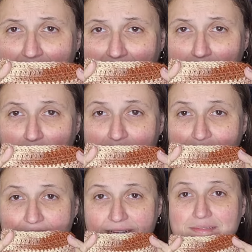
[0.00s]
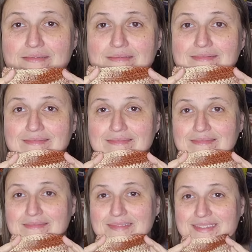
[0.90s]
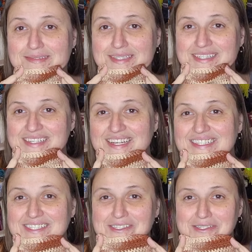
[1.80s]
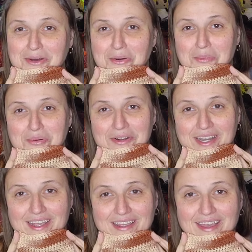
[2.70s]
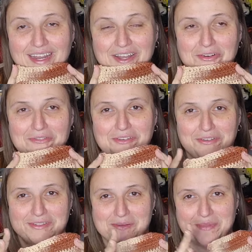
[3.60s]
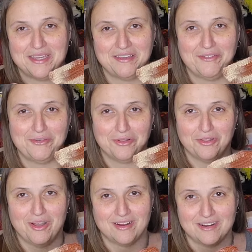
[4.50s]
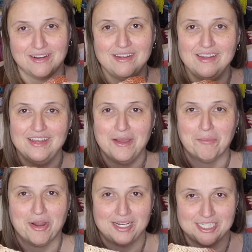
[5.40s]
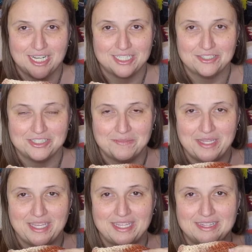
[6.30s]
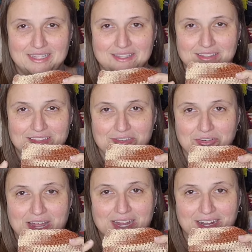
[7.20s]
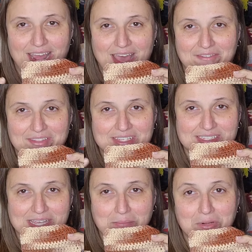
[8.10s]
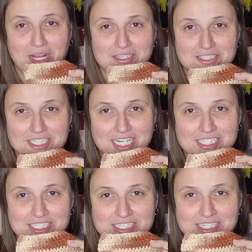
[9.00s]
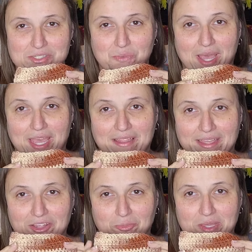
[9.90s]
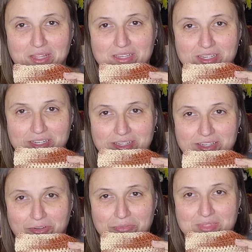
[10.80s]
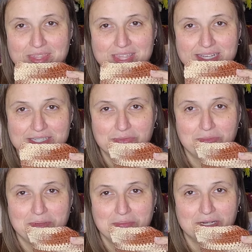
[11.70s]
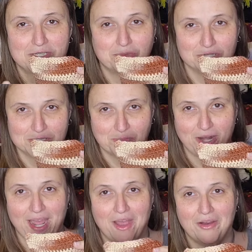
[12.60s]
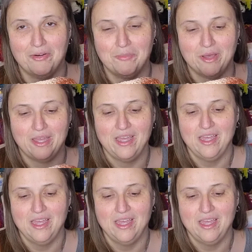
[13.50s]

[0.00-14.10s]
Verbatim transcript: I'm wondering because it's so pretty. And I know if you do something, if you do a longer project or something, you're not going to have these same color changes this way. Like it'll be, a, you, you know, this would be much more spread out, but